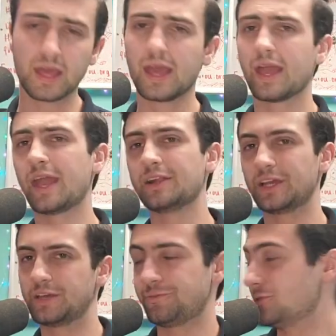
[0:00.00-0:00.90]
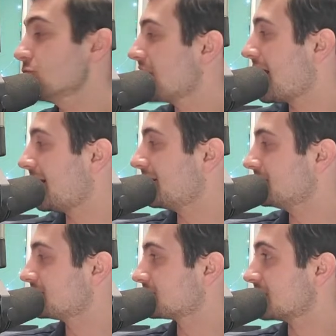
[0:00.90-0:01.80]
And if you
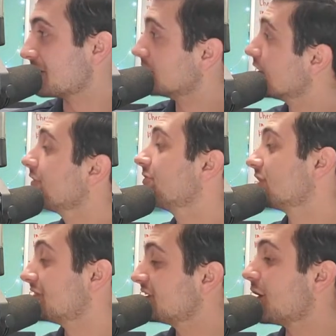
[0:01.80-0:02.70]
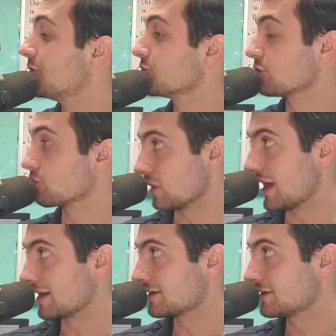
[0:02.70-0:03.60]
guys have been living under a
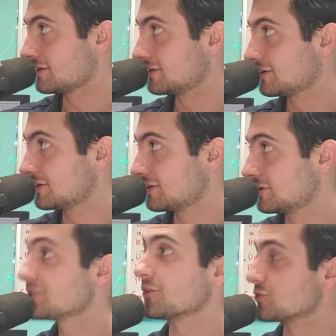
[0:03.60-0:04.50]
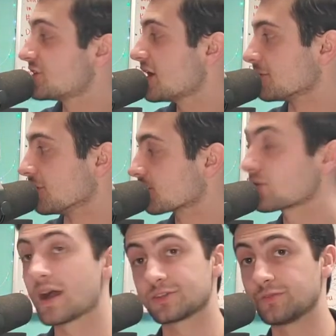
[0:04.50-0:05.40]
rock, it's understandable.
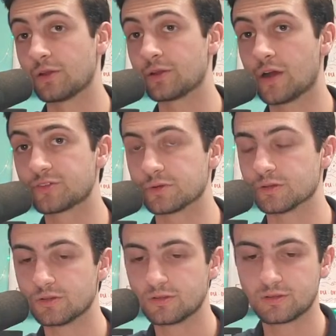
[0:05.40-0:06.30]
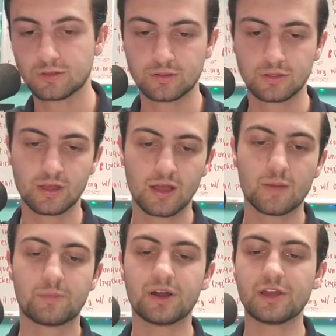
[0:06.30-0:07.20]
Rocks are very comfortable.
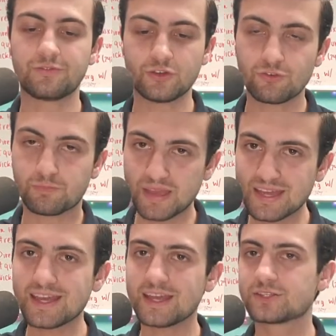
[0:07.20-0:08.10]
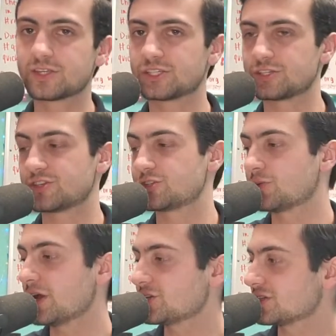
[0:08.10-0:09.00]
But if you've been in such a
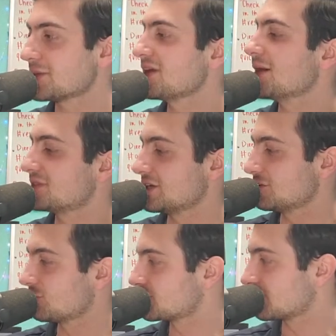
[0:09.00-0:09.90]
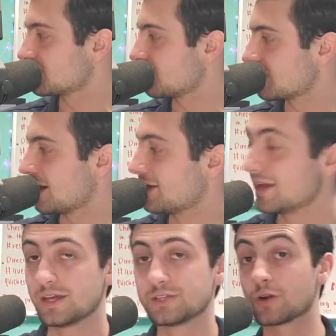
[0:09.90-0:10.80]
situation, let me update you on what's been going on
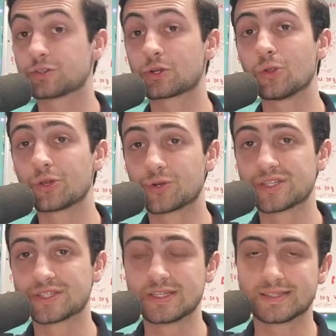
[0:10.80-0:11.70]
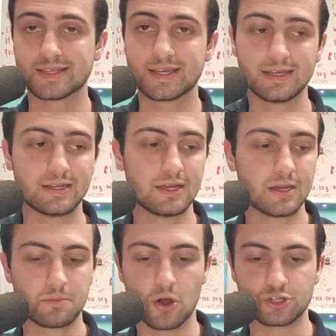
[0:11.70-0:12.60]
as far as the Golden Grizzlies in
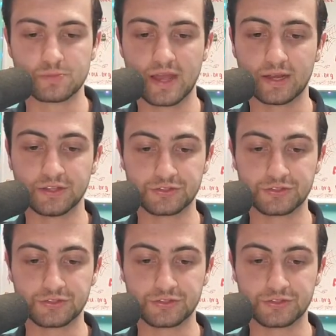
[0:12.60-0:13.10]
March Madness.